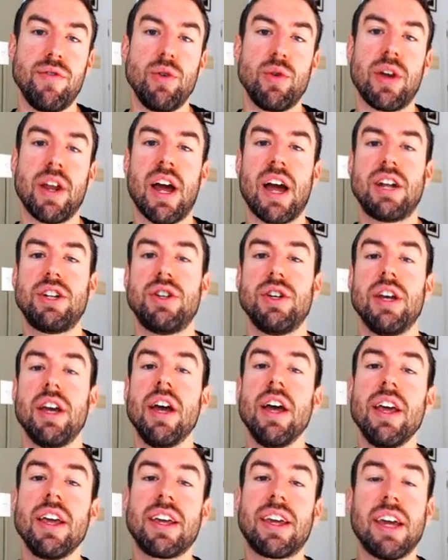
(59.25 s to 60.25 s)
you can actually
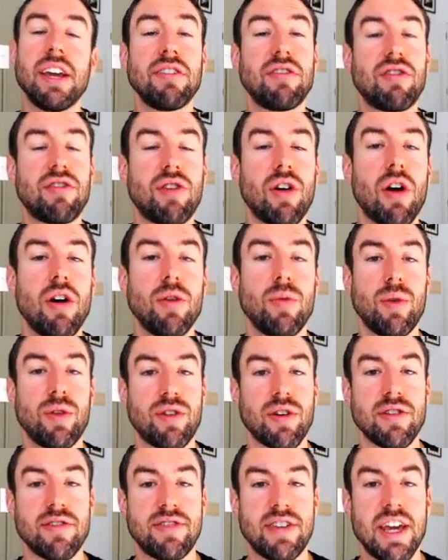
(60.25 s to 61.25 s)
get started
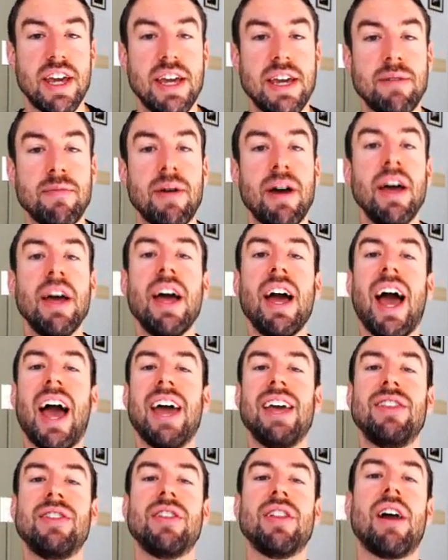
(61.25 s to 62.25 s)
with our team
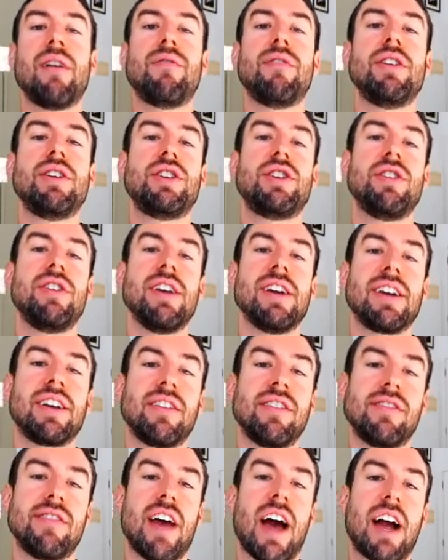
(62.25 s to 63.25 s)
and leverage the
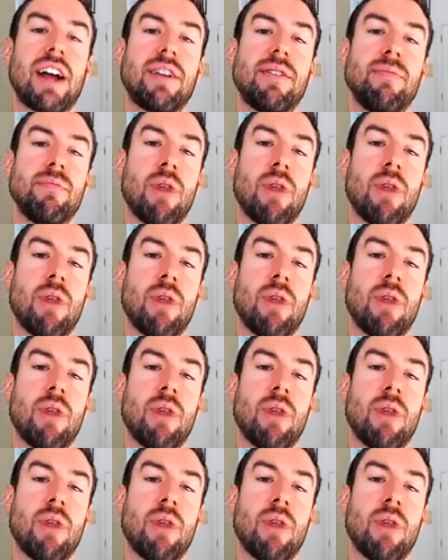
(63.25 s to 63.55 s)
exact